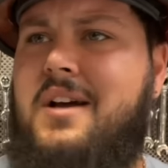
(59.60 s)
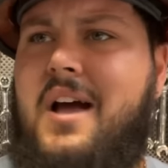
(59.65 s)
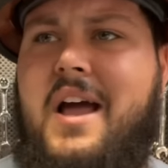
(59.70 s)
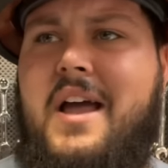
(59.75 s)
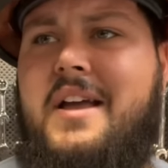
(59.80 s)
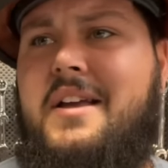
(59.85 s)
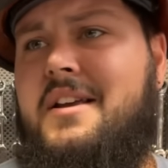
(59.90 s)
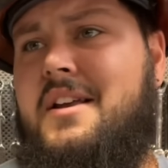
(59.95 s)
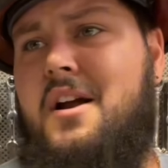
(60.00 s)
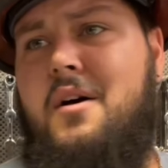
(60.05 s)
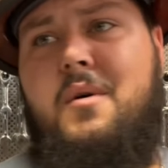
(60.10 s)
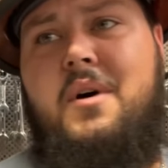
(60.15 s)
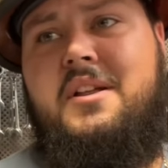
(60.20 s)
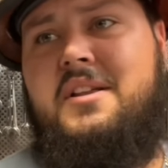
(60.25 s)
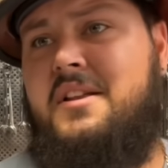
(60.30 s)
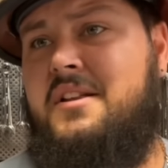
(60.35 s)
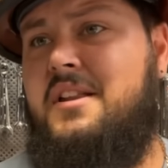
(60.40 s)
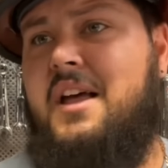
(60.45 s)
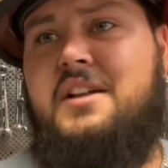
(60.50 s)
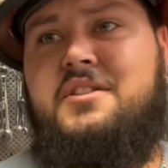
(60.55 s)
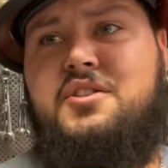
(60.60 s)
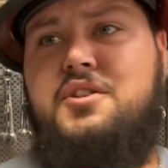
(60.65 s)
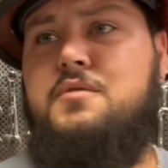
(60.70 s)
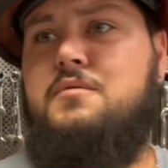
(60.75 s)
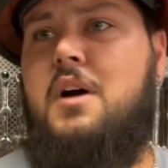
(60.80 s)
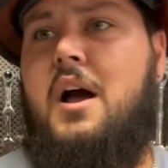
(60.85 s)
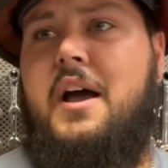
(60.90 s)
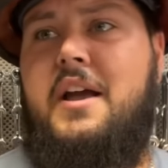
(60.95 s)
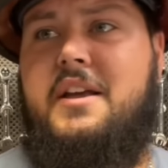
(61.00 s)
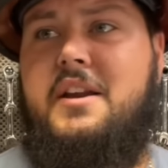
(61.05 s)
Hey, you know what? And that's your
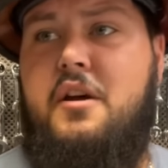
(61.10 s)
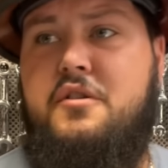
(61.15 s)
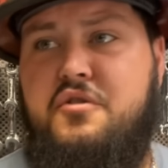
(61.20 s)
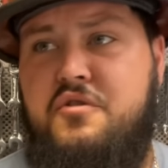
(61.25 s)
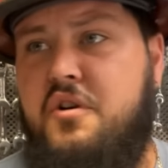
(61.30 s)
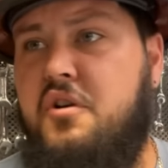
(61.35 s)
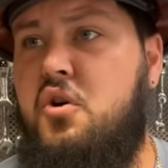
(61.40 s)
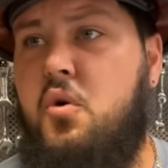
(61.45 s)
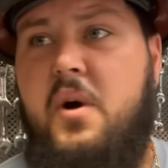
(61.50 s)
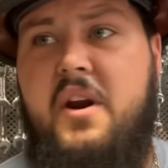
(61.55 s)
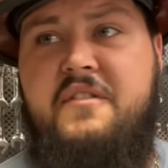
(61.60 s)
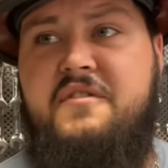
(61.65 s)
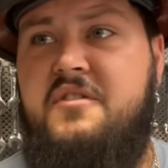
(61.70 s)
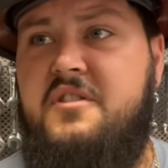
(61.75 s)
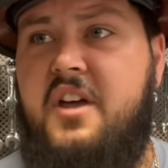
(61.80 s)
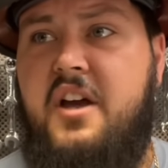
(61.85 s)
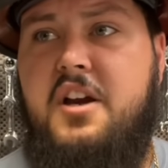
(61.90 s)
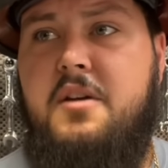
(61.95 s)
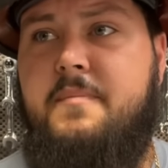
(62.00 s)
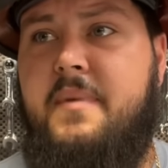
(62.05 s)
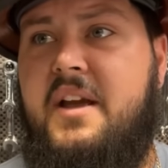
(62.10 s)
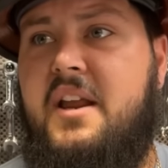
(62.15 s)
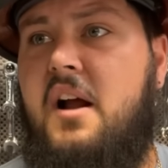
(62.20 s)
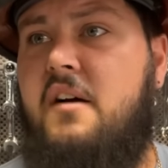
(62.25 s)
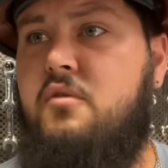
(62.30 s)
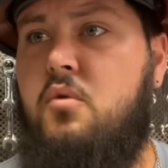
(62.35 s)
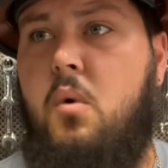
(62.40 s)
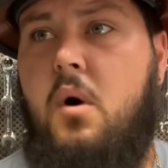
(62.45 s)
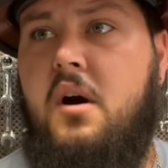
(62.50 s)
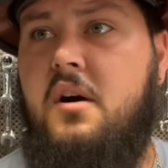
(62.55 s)
right. You know, you could quit if you think you're being
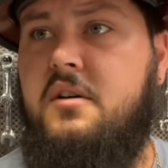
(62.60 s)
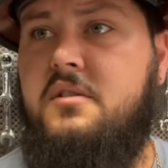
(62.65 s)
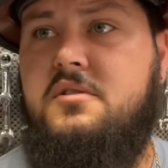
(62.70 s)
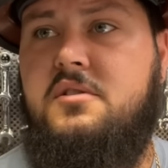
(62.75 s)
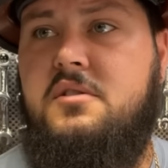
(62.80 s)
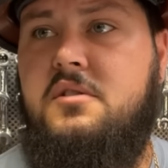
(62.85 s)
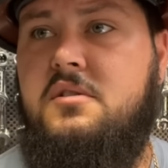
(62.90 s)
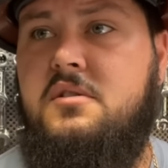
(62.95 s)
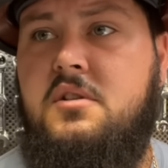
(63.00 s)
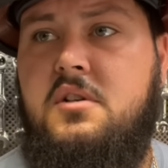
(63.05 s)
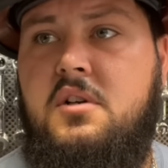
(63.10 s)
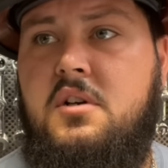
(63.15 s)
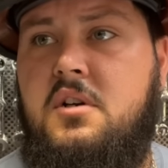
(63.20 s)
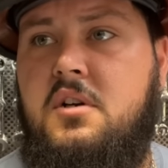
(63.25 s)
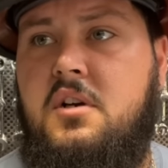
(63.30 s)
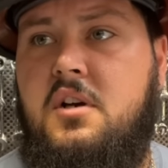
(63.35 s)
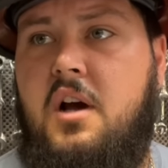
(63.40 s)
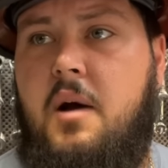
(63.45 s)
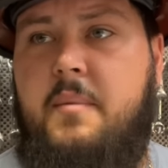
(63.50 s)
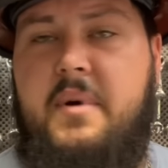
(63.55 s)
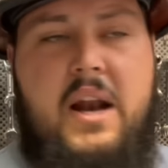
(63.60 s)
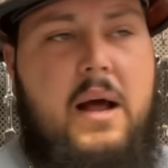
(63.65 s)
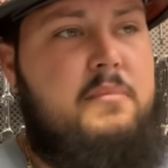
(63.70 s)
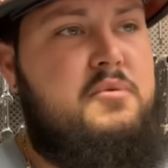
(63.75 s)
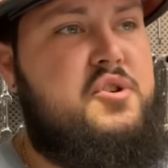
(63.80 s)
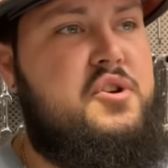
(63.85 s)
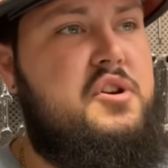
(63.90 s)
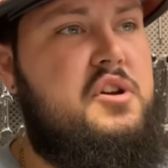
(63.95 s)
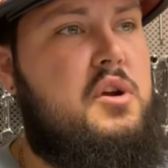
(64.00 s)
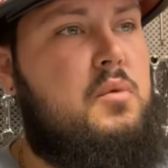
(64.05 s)
overworked. I mean, I'm
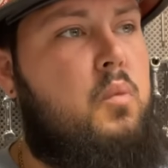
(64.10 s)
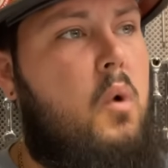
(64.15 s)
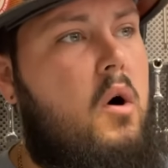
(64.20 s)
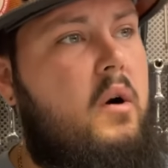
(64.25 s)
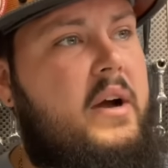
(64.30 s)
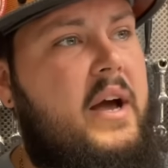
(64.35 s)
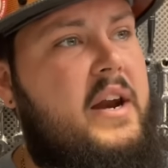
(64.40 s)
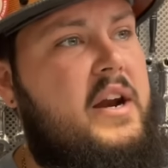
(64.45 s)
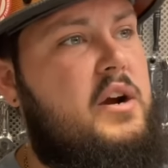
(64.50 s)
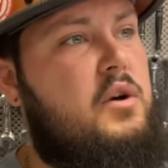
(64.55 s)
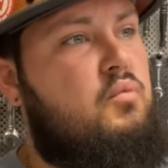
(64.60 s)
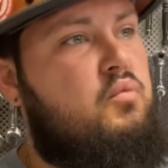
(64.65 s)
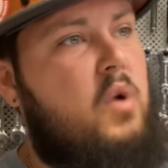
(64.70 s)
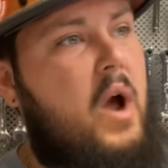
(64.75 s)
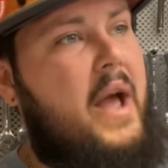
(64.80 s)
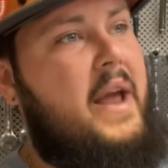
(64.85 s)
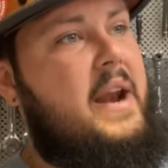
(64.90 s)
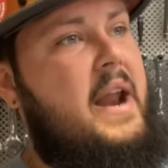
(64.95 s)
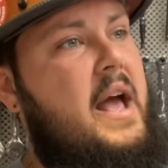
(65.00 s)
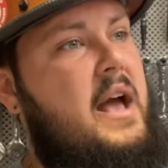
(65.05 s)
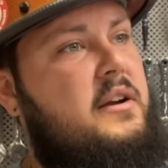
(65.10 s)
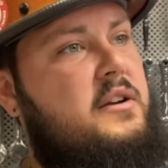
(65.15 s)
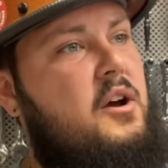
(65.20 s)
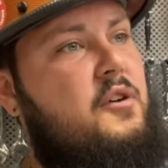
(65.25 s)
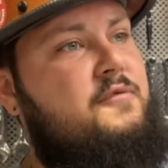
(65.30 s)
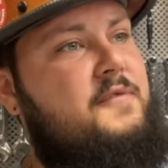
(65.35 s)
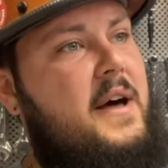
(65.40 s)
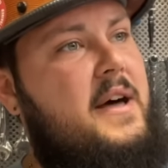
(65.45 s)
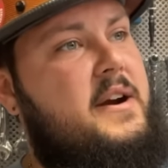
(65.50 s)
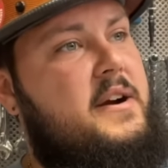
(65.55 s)
sure you could walk out of here right now and go
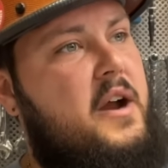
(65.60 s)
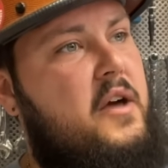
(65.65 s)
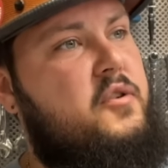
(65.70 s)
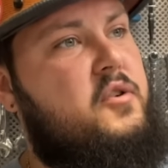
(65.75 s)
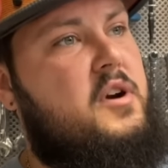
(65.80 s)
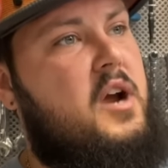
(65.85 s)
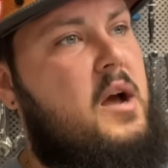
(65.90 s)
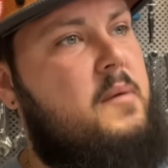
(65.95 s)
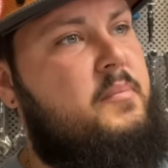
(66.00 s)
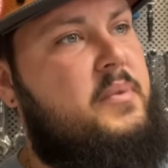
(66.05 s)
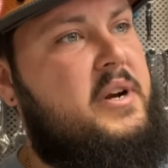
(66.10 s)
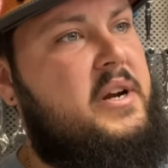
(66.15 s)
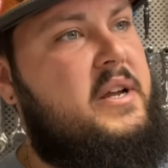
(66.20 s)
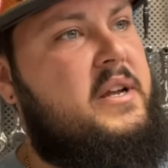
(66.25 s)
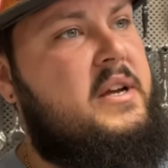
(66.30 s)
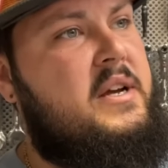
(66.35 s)
find another company